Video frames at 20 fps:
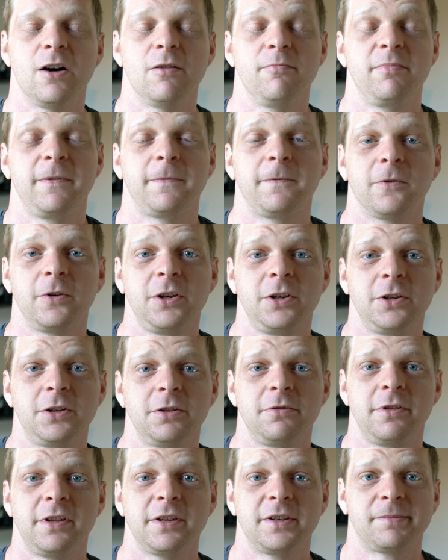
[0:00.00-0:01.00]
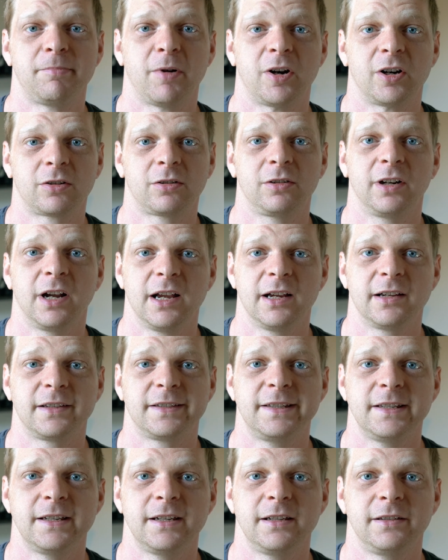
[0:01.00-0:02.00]
before you do the sparkler
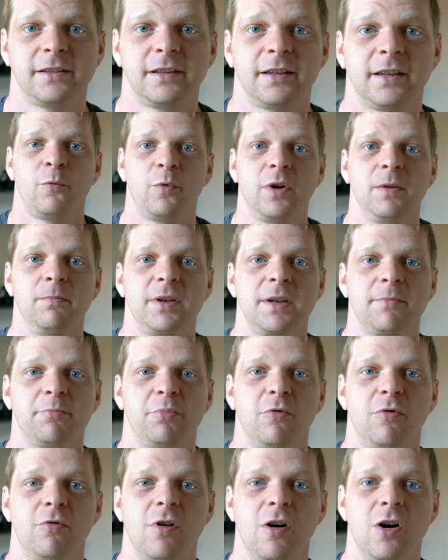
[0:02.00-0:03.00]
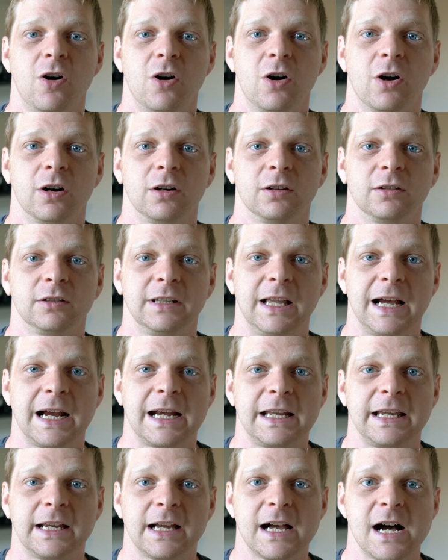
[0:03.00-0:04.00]
exit, when people are
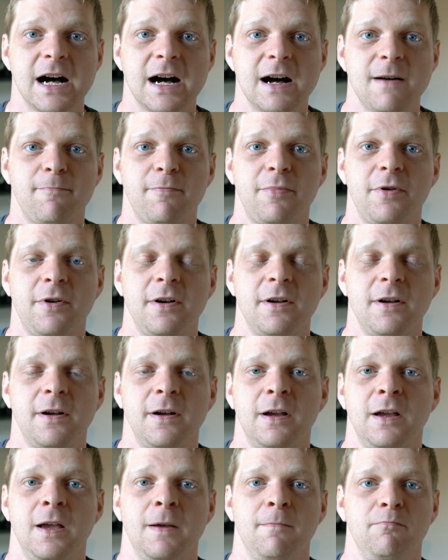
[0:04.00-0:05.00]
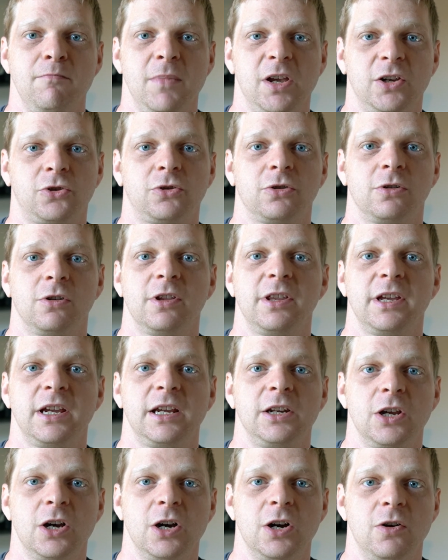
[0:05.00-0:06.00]
lining up, make sure they
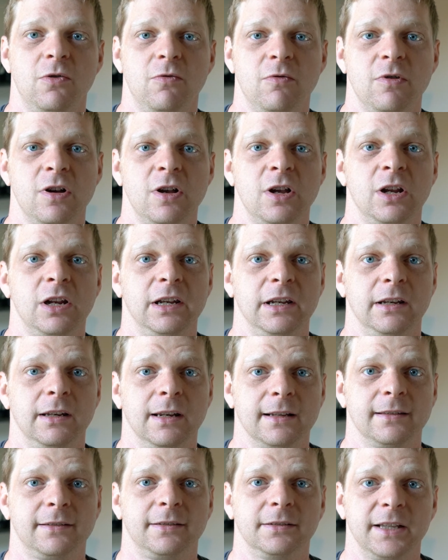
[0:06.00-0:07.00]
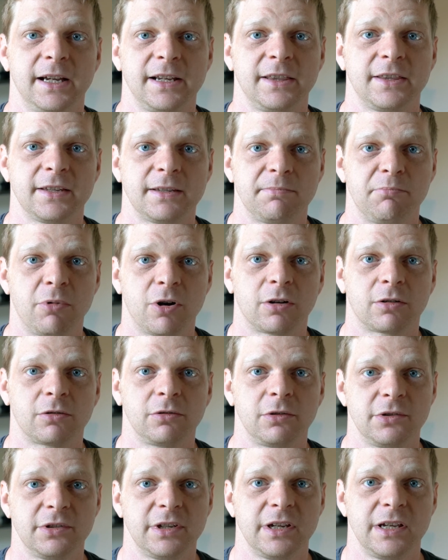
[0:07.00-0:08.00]
know not to light the
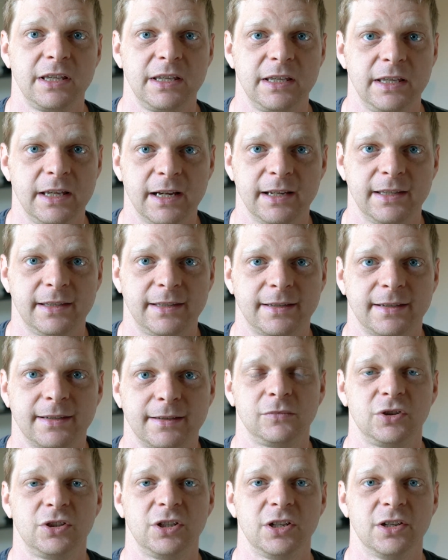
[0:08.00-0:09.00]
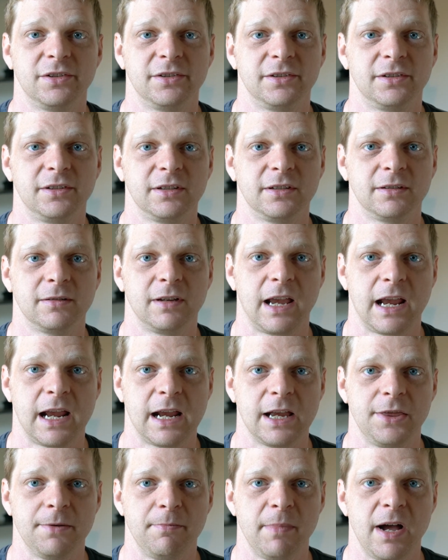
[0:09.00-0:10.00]
sparklers yet. Just
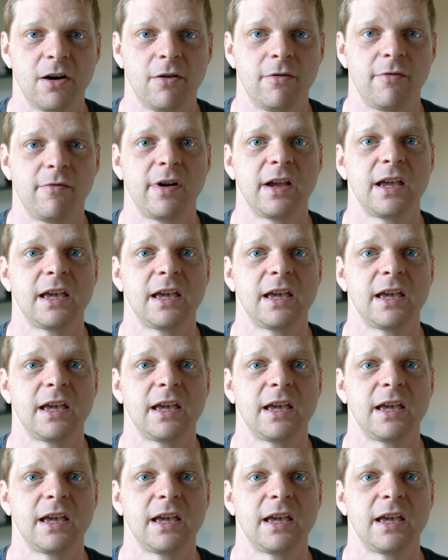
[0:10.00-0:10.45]
hand them out,